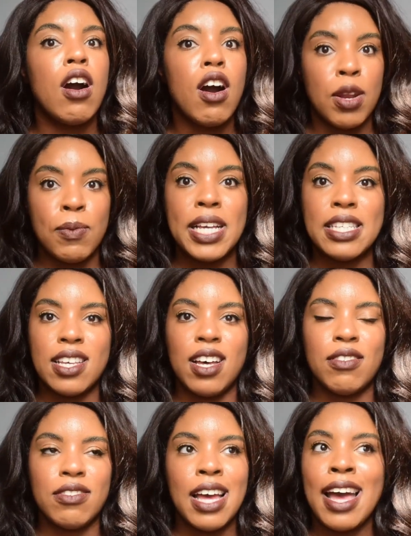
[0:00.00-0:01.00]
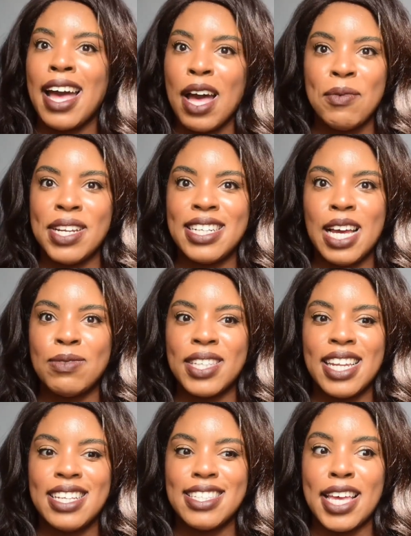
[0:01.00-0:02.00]
on myself. How many times
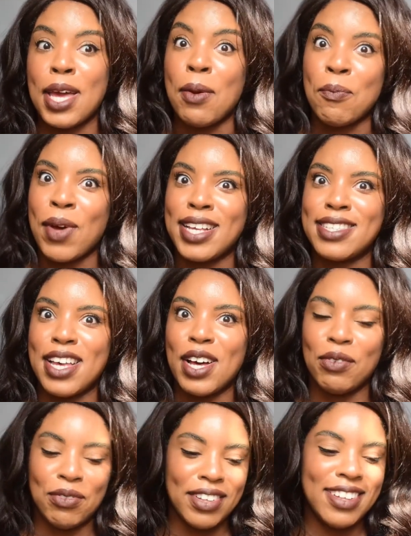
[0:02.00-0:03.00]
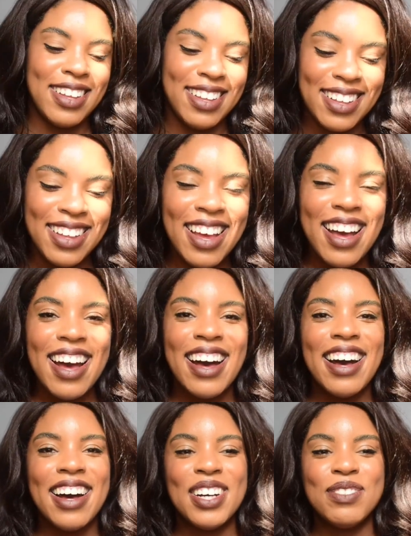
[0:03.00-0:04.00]
can I say myself?
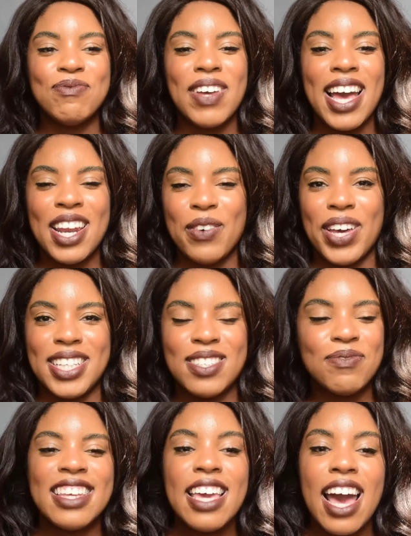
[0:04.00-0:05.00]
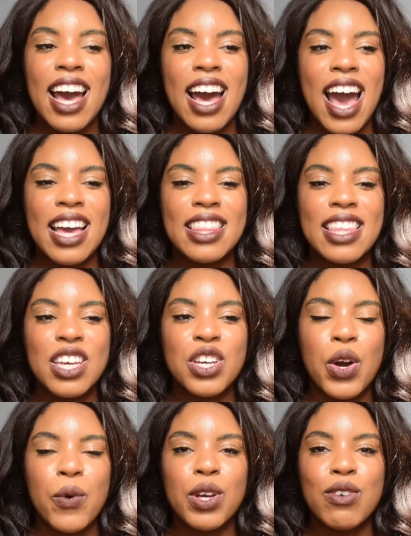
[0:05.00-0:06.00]
Anyways, yeah, I think
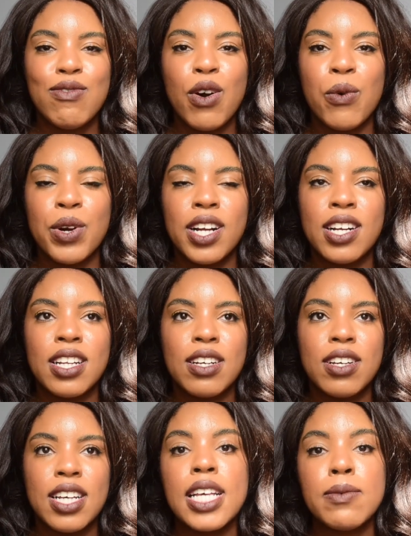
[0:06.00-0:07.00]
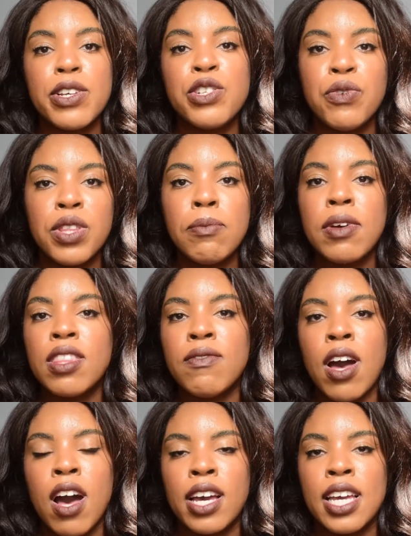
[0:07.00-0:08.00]
going forward, especially for the month of
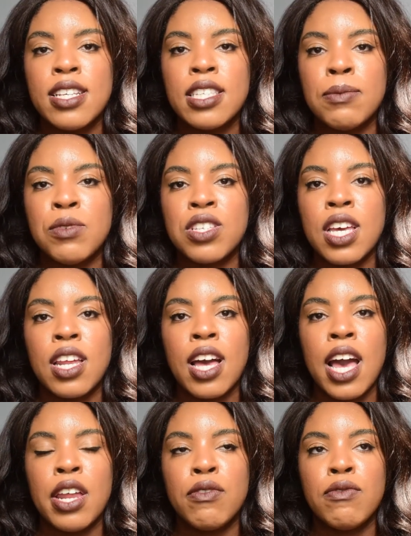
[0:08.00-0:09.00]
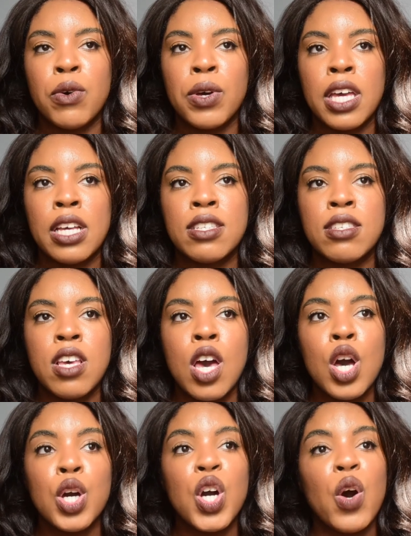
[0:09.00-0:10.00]
August, I'm just gonna kind of focus
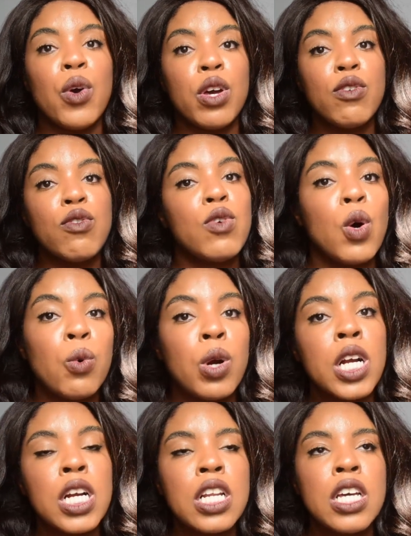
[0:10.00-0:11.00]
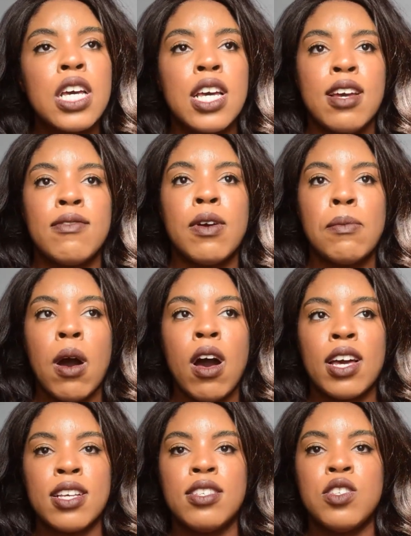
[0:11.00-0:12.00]
going forward from
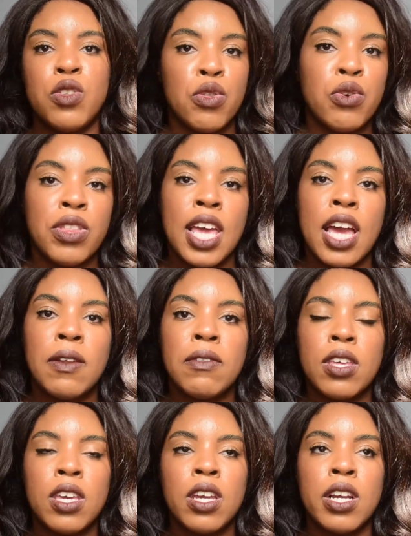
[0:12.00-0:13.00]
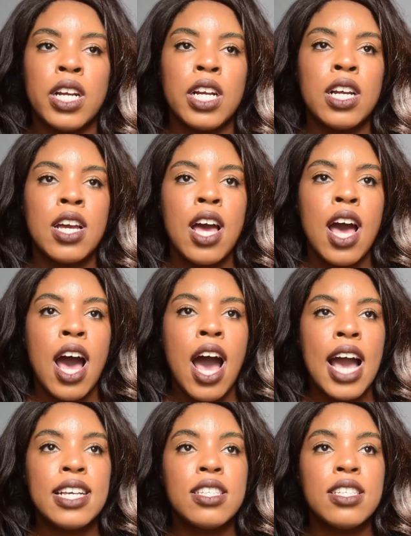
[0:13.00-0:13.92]
August through the end of the year. I